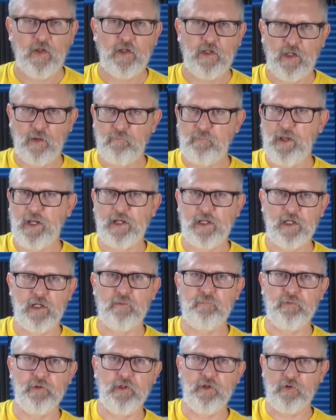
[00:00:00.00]
Now back it
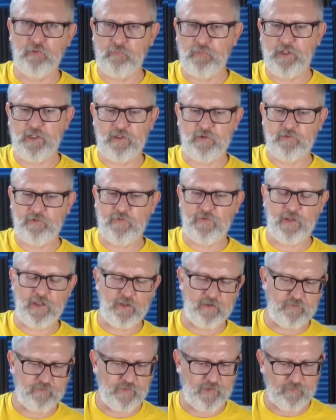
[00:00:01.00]
up a little bit into
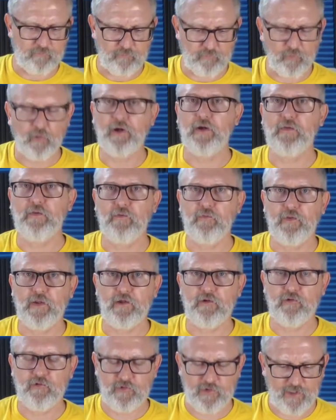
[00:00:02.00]
that break that they
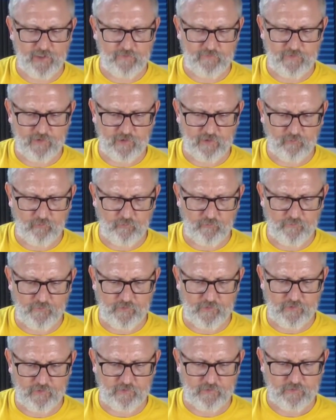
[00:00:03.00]
just had there,
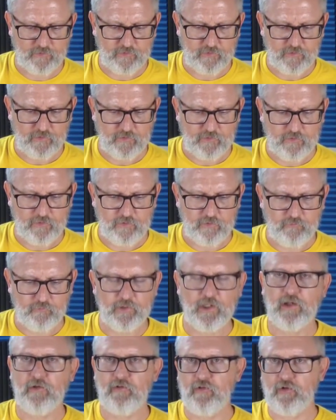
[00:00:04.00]
where we
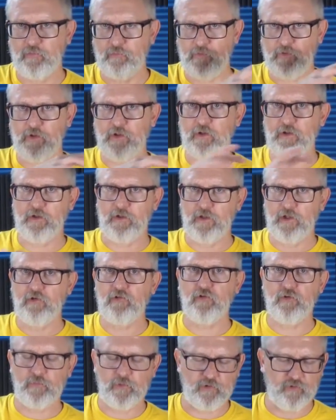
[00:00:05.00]
had some of the
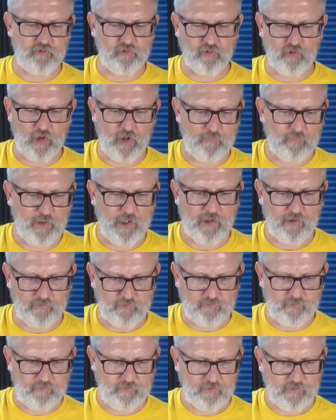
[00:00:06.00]
instruments drop
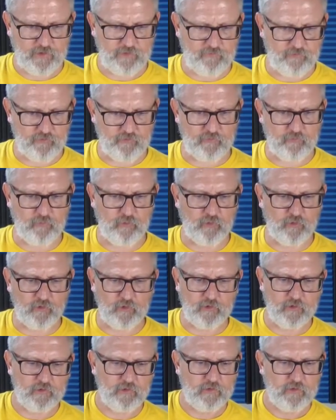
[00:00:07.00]
out, give us a
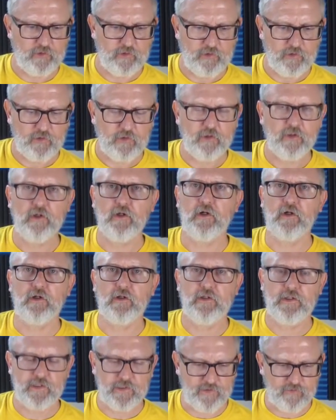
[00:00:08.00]
more
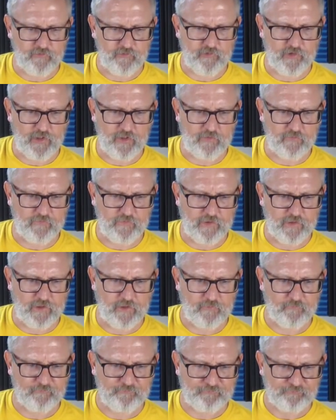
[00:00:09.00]
clean sound
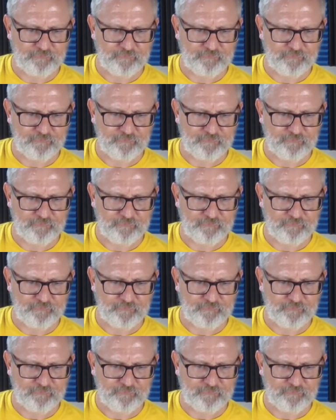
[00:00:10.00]
there.